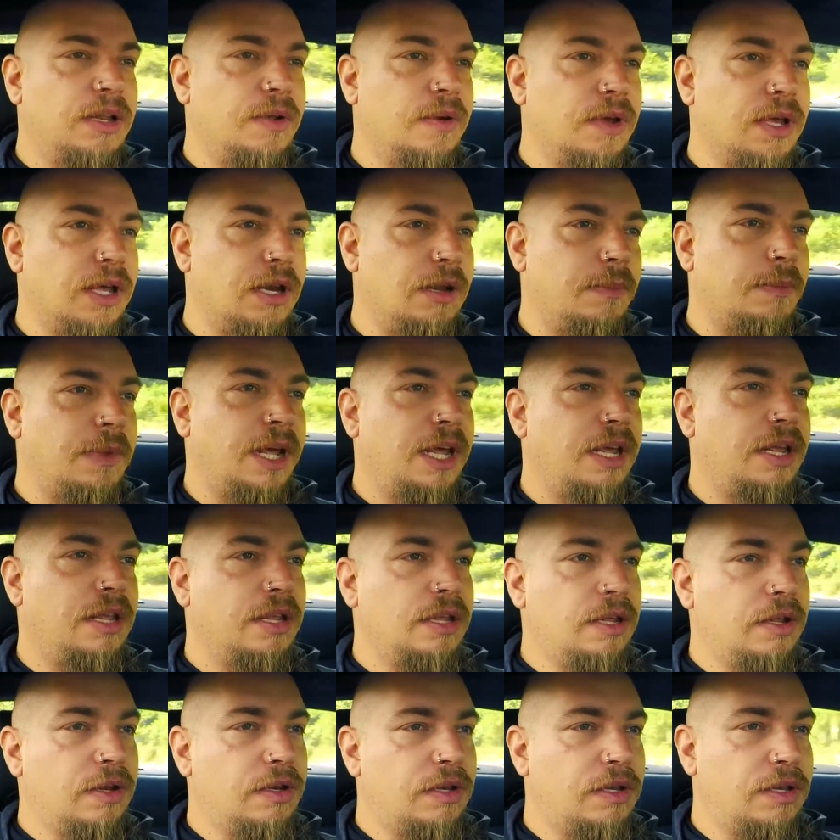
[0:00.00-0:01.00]

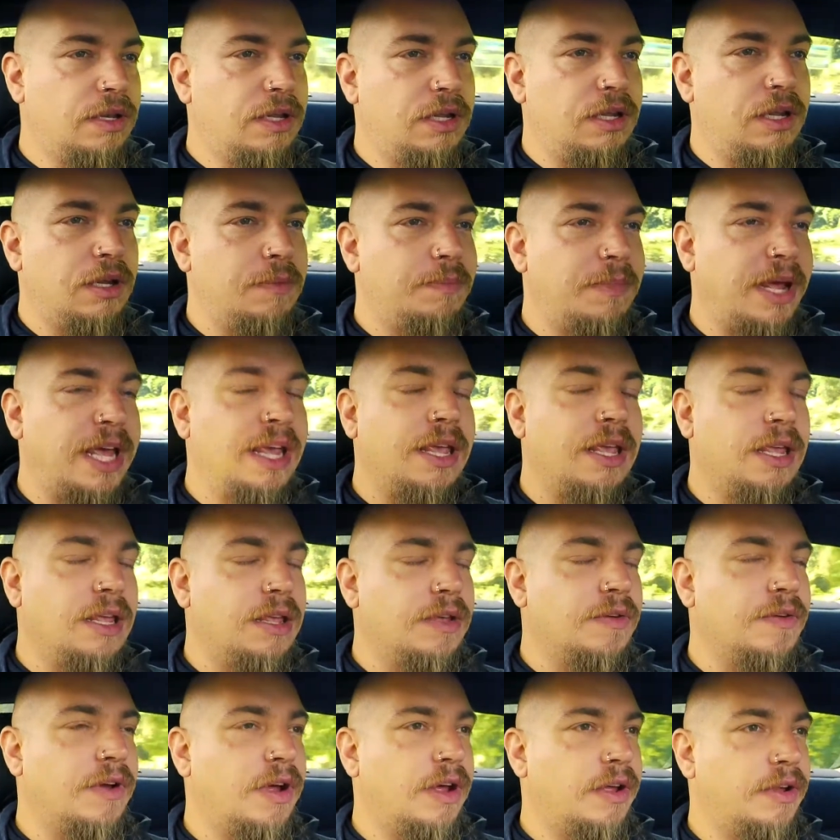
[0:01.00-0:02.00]
you'd make it
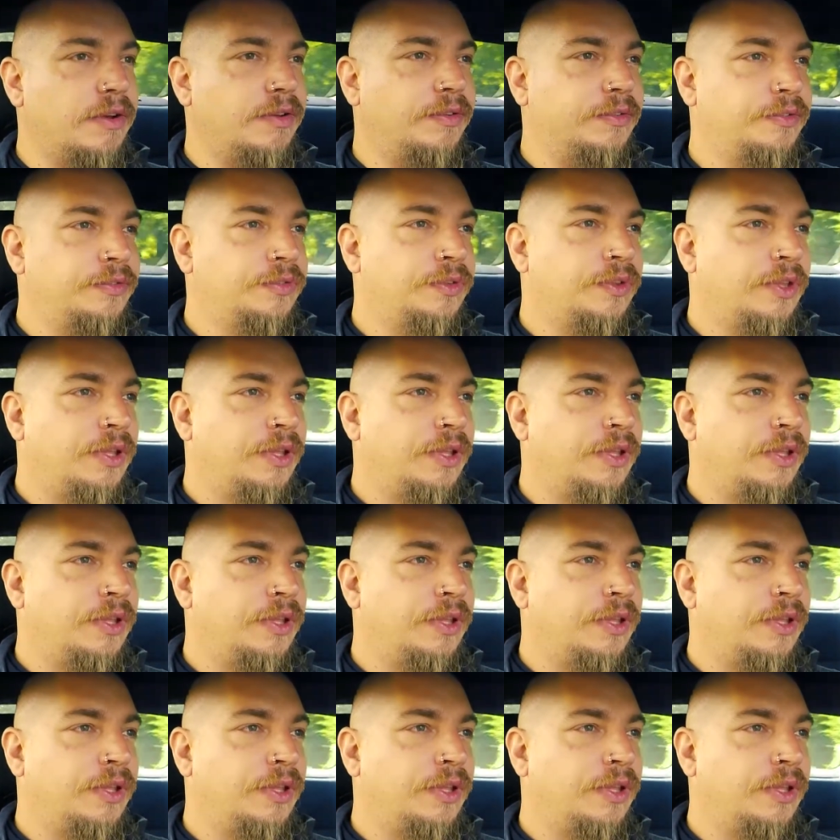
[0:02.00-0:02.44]
your own.